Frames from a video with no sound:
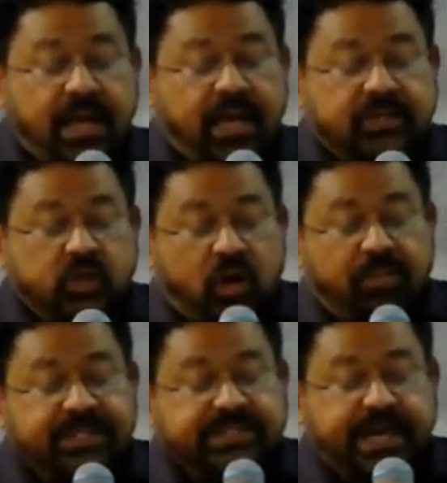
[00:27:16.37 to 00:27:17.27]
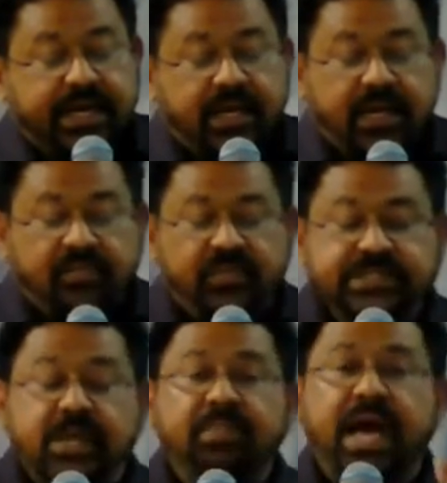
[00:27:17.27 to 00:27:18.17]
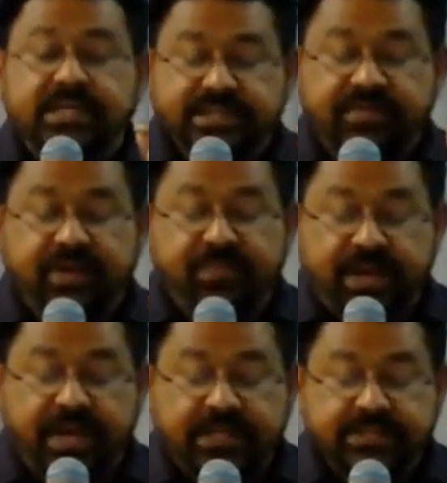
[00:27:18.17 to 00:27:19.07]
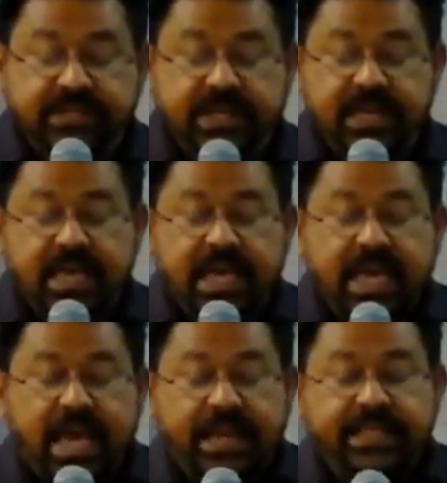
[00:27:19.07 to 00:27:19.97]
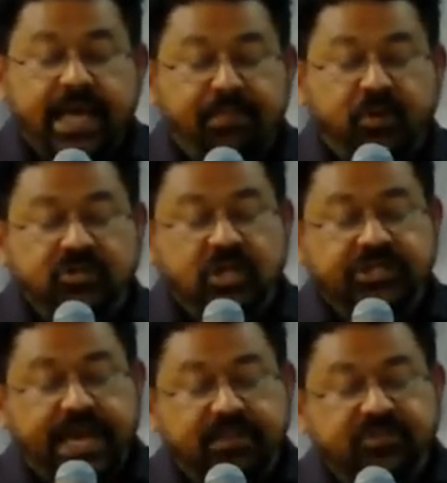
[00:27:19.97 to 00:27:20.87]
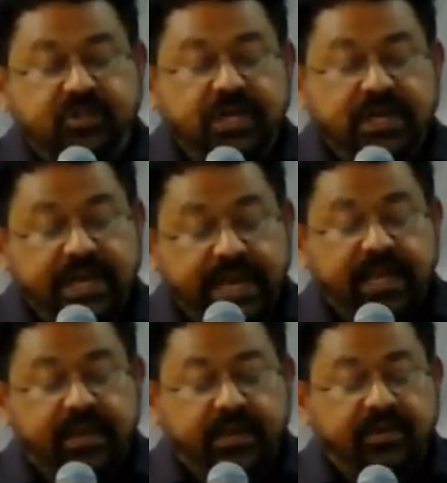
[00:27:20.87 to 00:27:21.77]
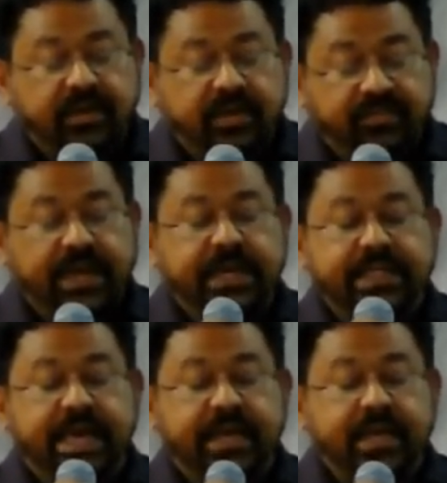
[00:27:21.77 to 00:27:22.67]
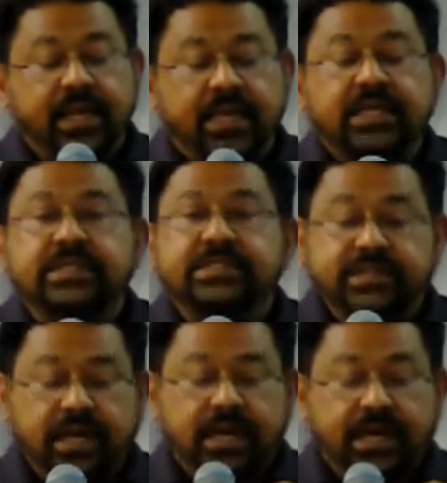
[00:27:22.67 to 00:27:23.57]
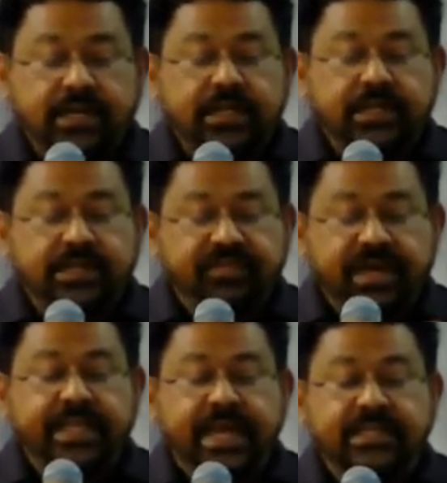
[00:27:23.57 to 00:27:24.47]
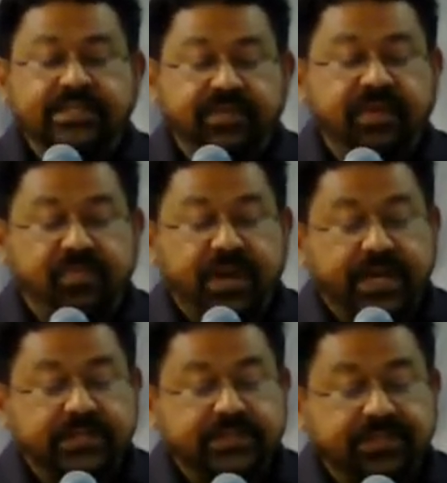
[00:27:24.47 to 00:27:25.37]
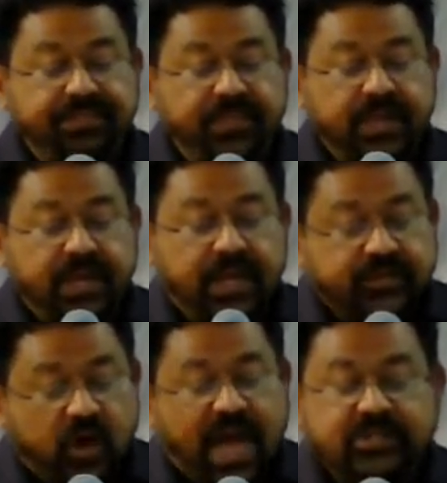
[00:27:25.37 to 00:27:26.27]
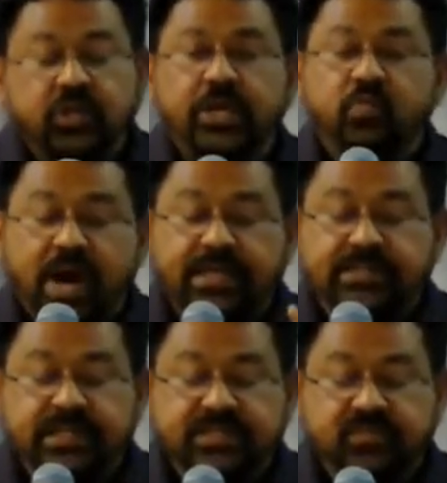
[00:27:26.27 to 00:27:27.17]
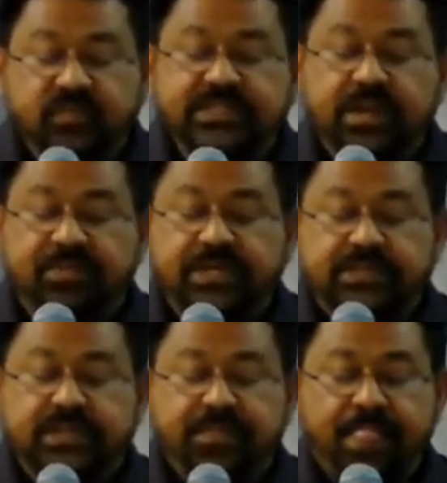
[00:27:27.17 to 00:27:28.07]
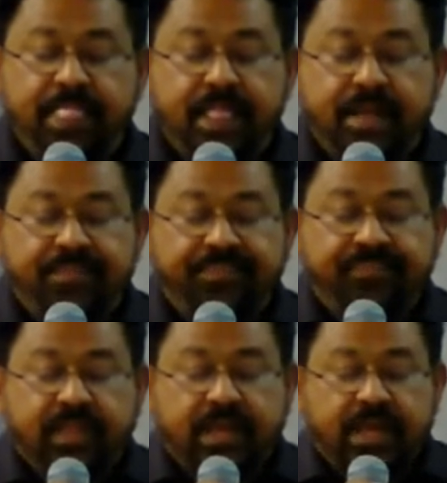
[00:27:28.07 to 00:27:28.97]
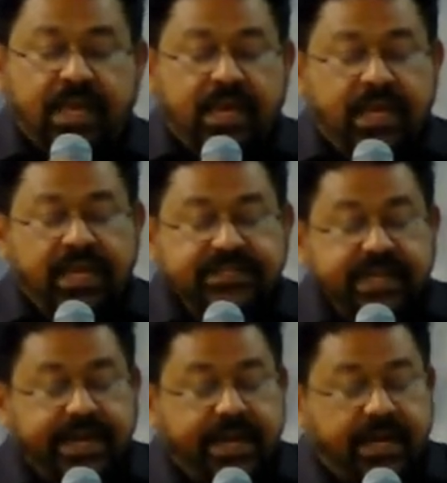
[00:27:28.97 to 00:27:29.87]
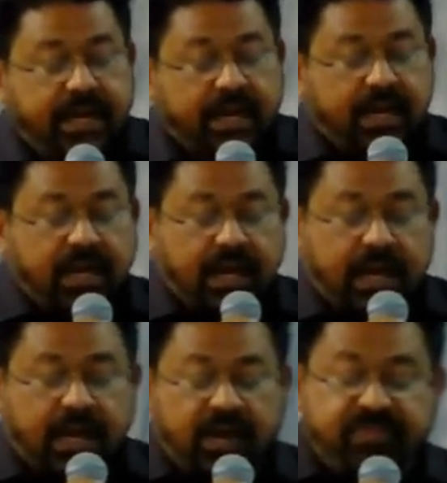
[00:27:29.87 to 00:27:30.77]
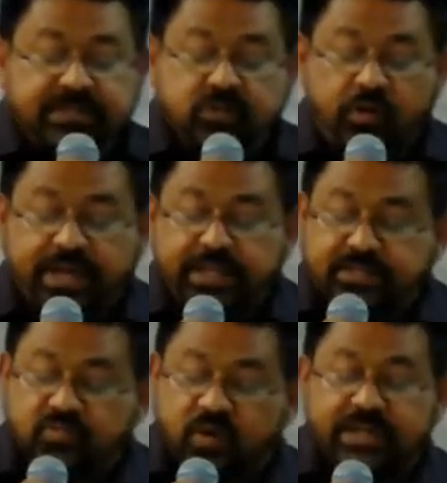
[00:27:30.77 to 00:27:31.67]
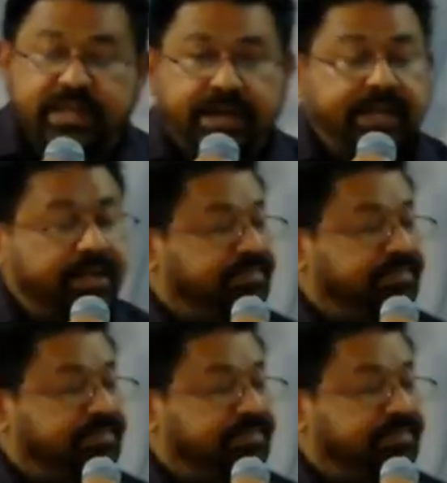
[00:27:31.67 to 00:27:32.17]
Solomon said, Wisdom has seven pillars. And the Apostle James really re revealed that uh, uh, revealed that the seven pillars. So actually, what is this wisdom is? Let's read uh, uh, 1 Corinthians 1.30.